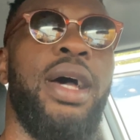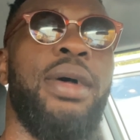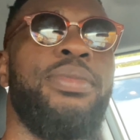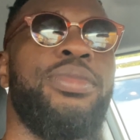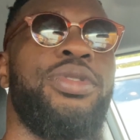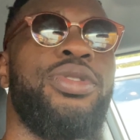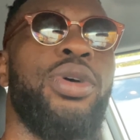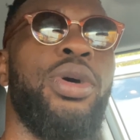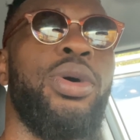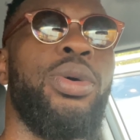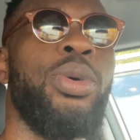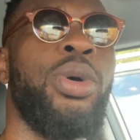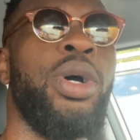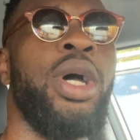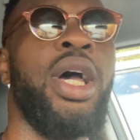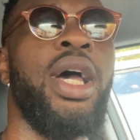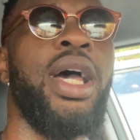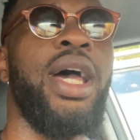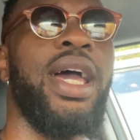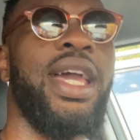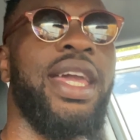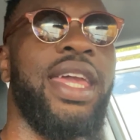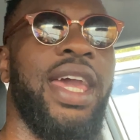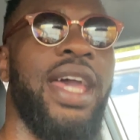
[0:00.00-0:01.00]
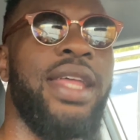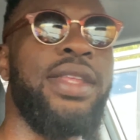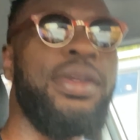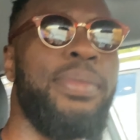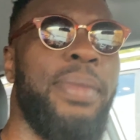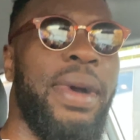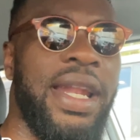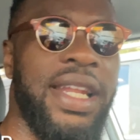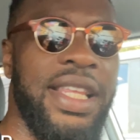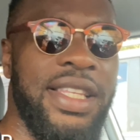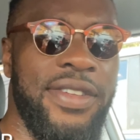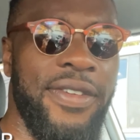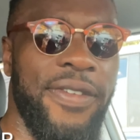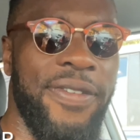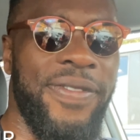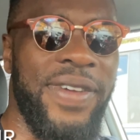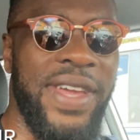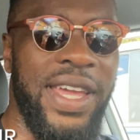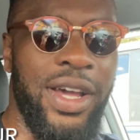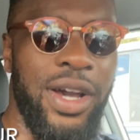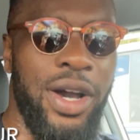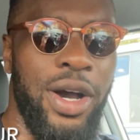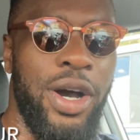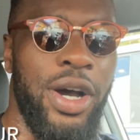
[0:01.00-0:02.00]
So again, you might need to
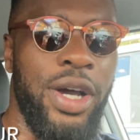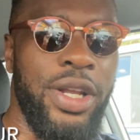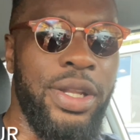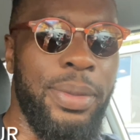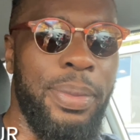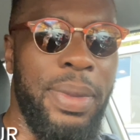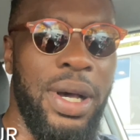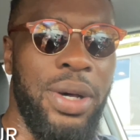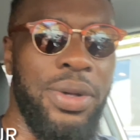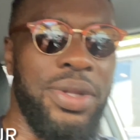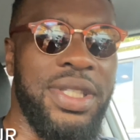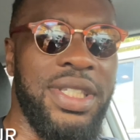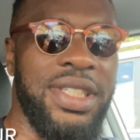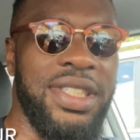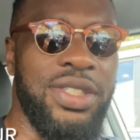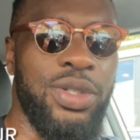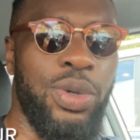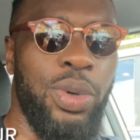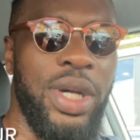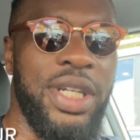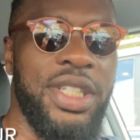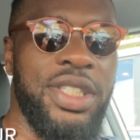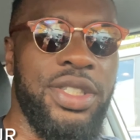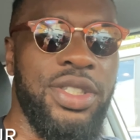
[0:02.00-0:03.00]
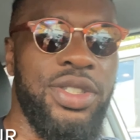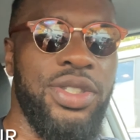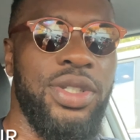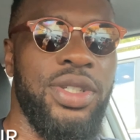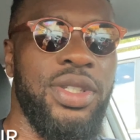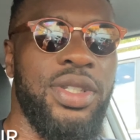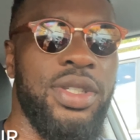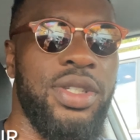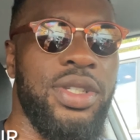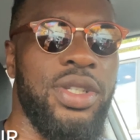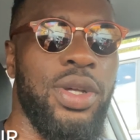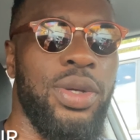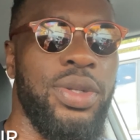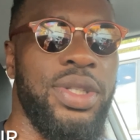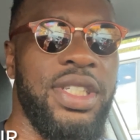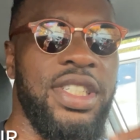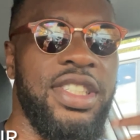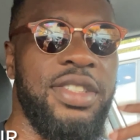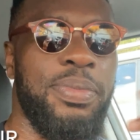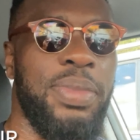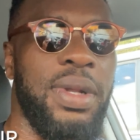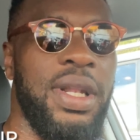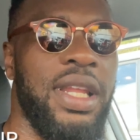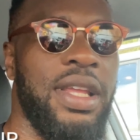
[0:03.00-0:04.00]
think hard about these questions. So
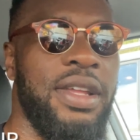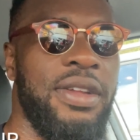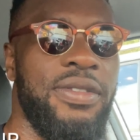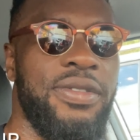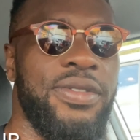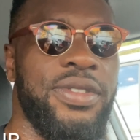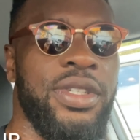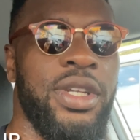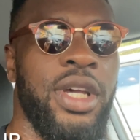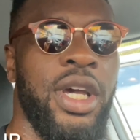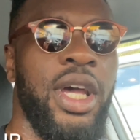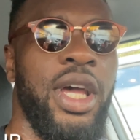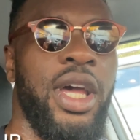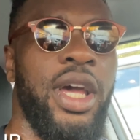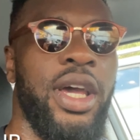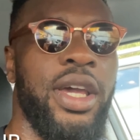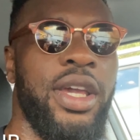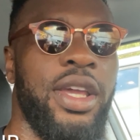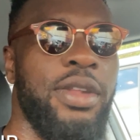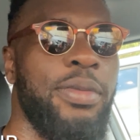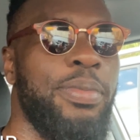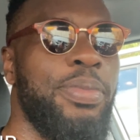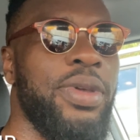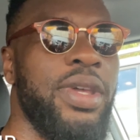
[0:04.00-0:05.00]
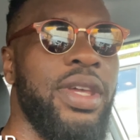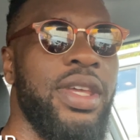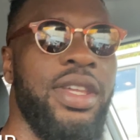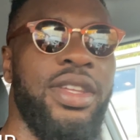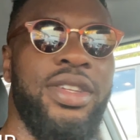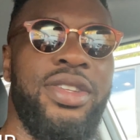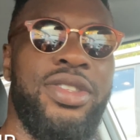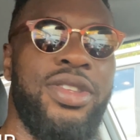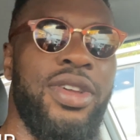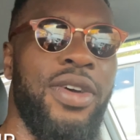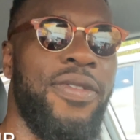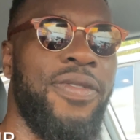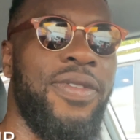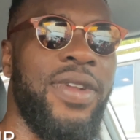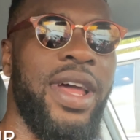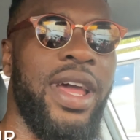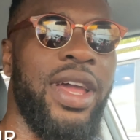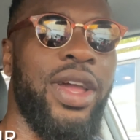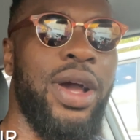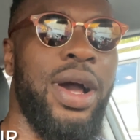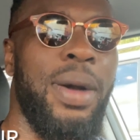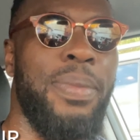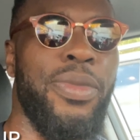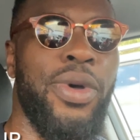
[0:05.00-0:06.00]
these beliefs could be stuff
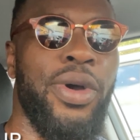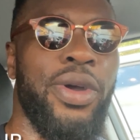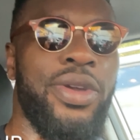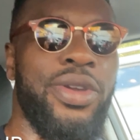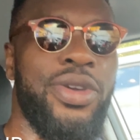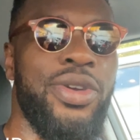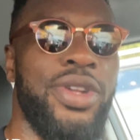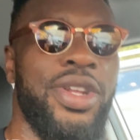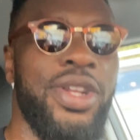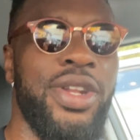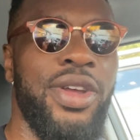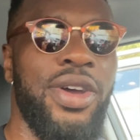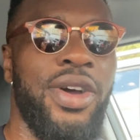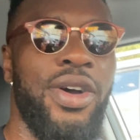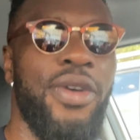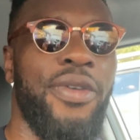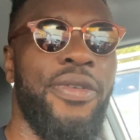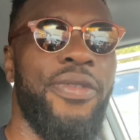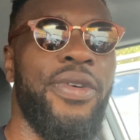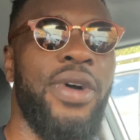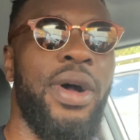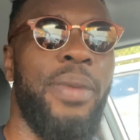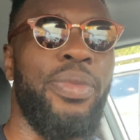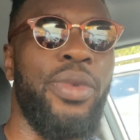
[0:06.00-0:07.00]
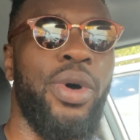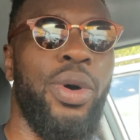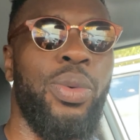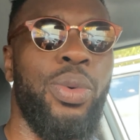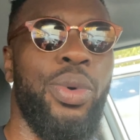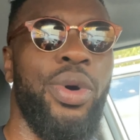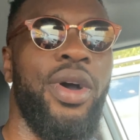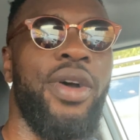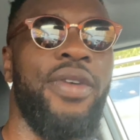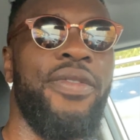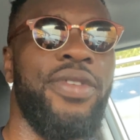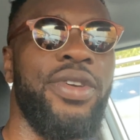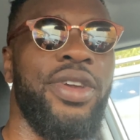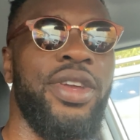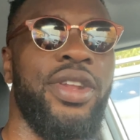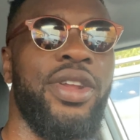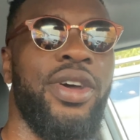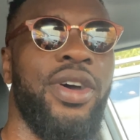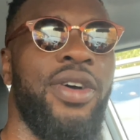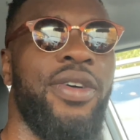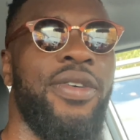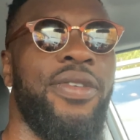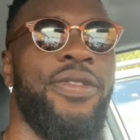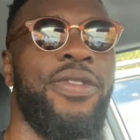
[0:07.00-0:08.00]
like, I'm not good enough, I'm not worthy
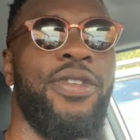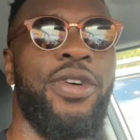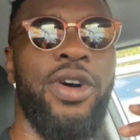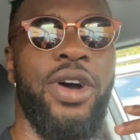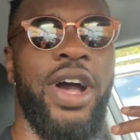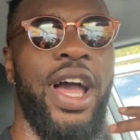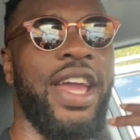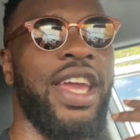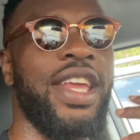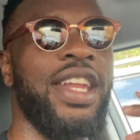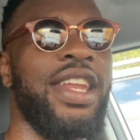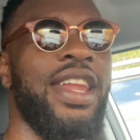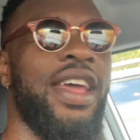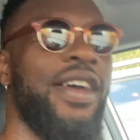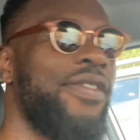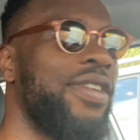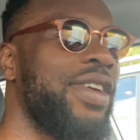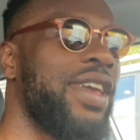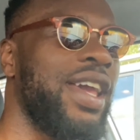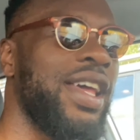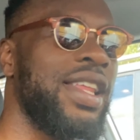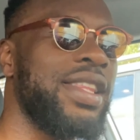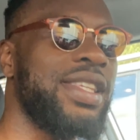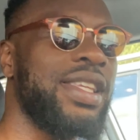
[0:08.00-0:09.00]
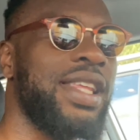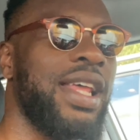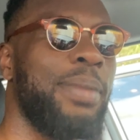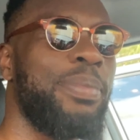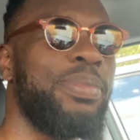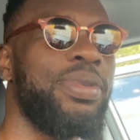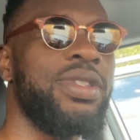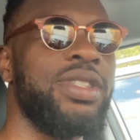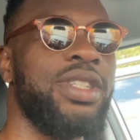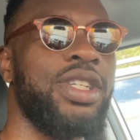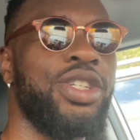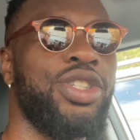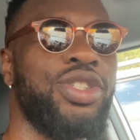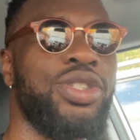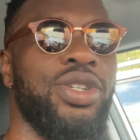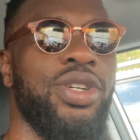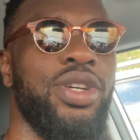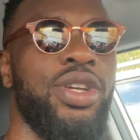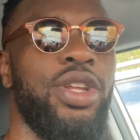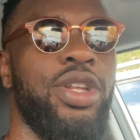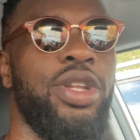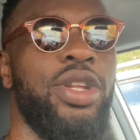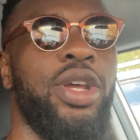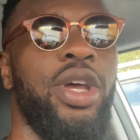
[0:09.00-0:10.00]
enough, or I can never get into that
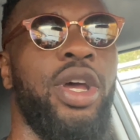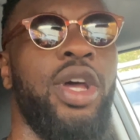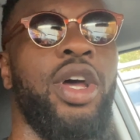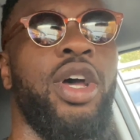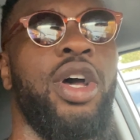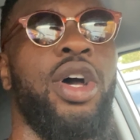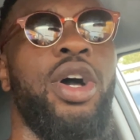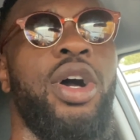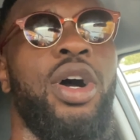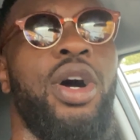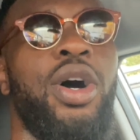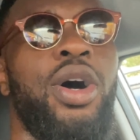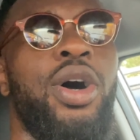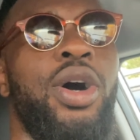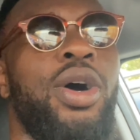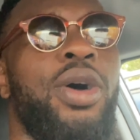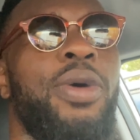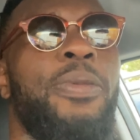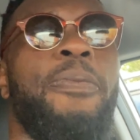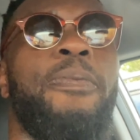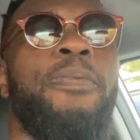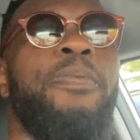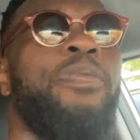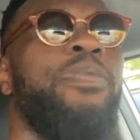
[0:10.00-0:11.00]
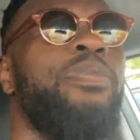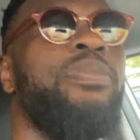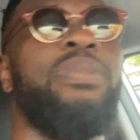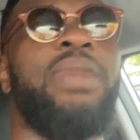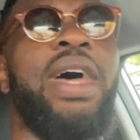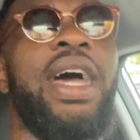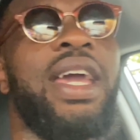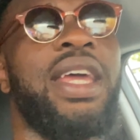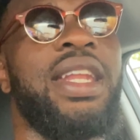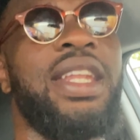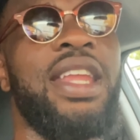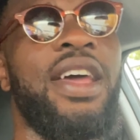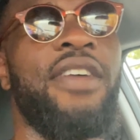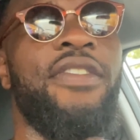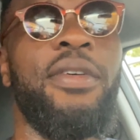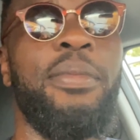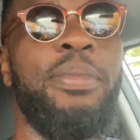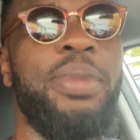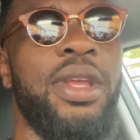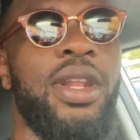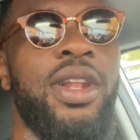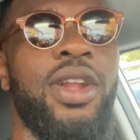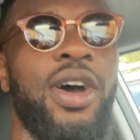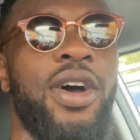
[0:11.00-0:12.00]
position, or I can never
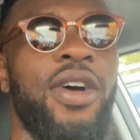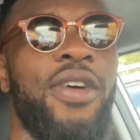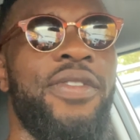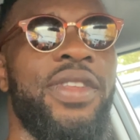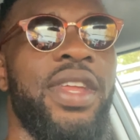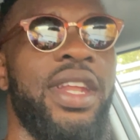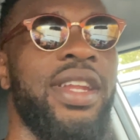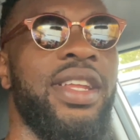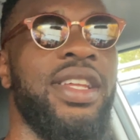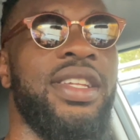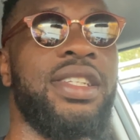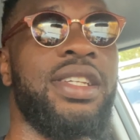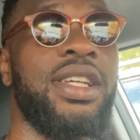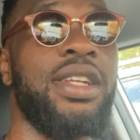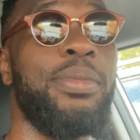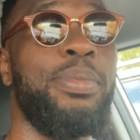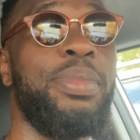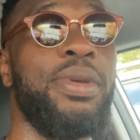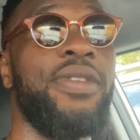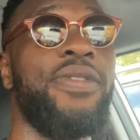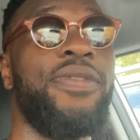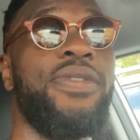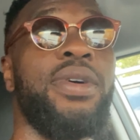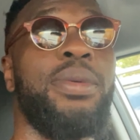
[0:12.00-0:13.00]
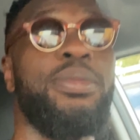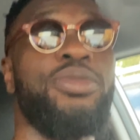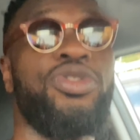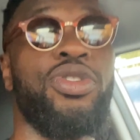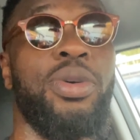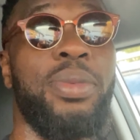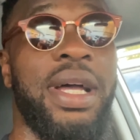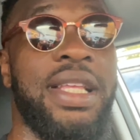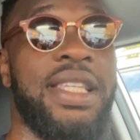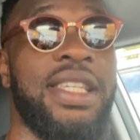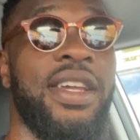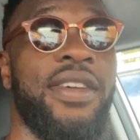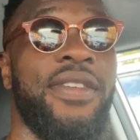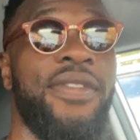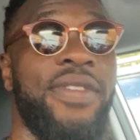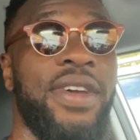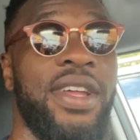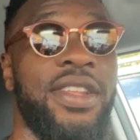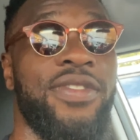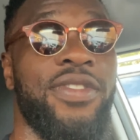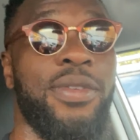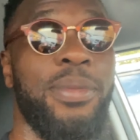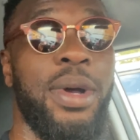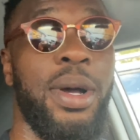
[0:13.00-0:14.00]
be loved. And this can be from traumatic
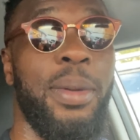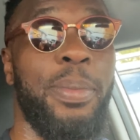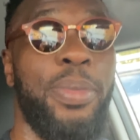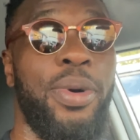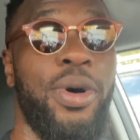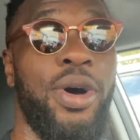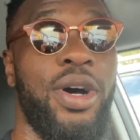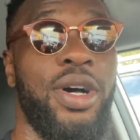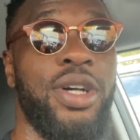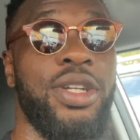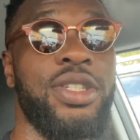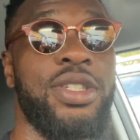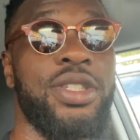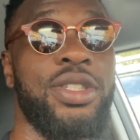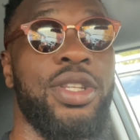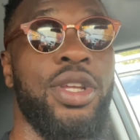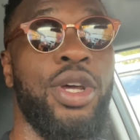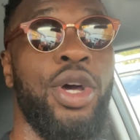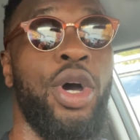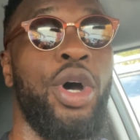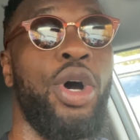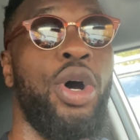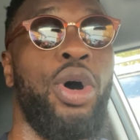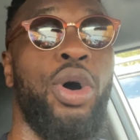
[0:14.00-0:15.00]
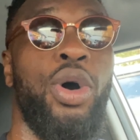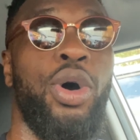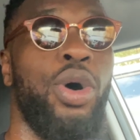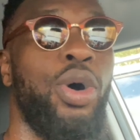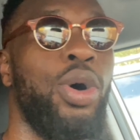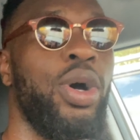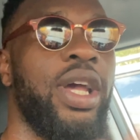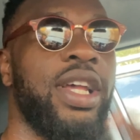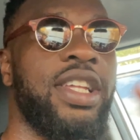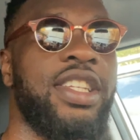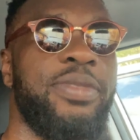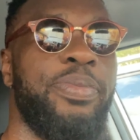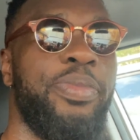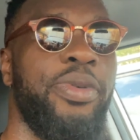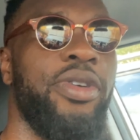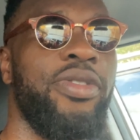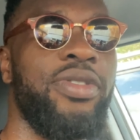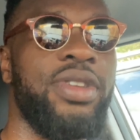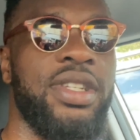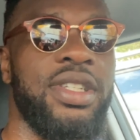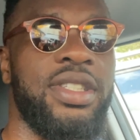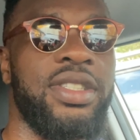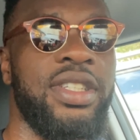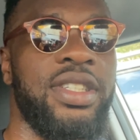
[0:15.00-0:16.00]
events from our past or
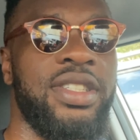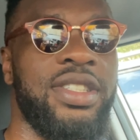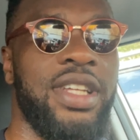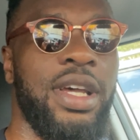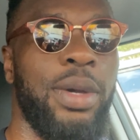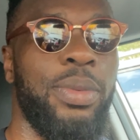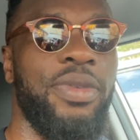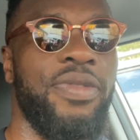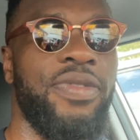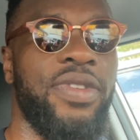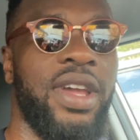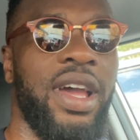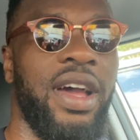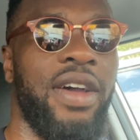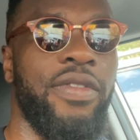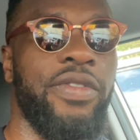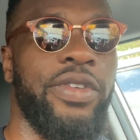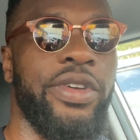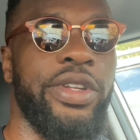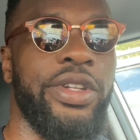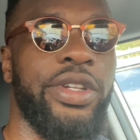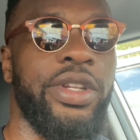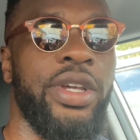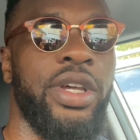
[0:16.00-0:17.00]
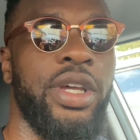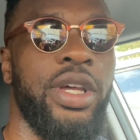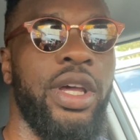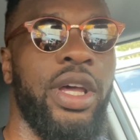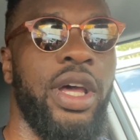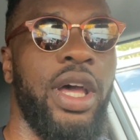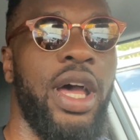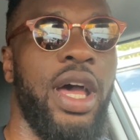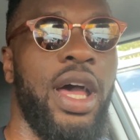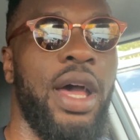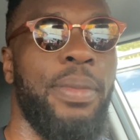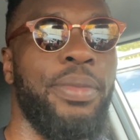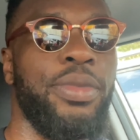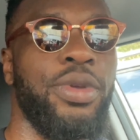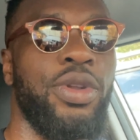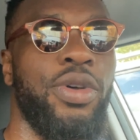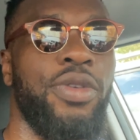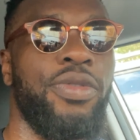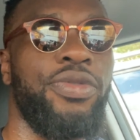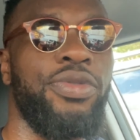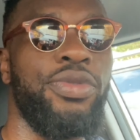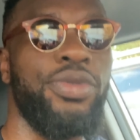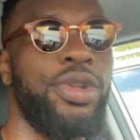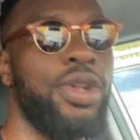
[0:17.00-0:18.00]
experiences that we've gathered
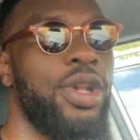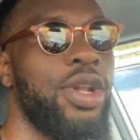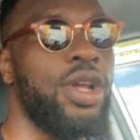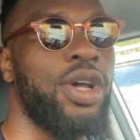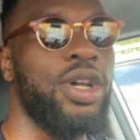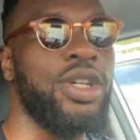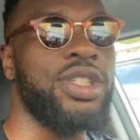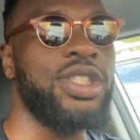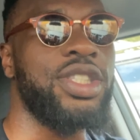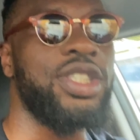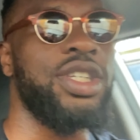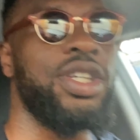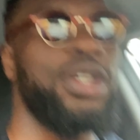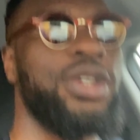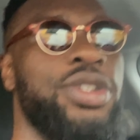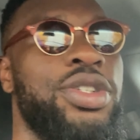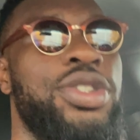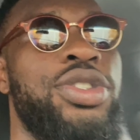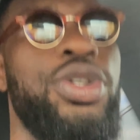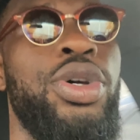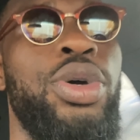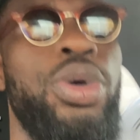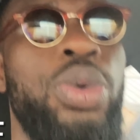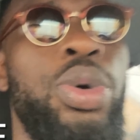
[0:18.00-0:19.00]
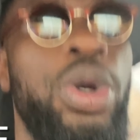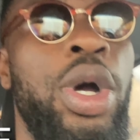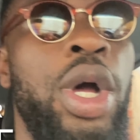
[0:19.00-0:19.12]
through the last year or so.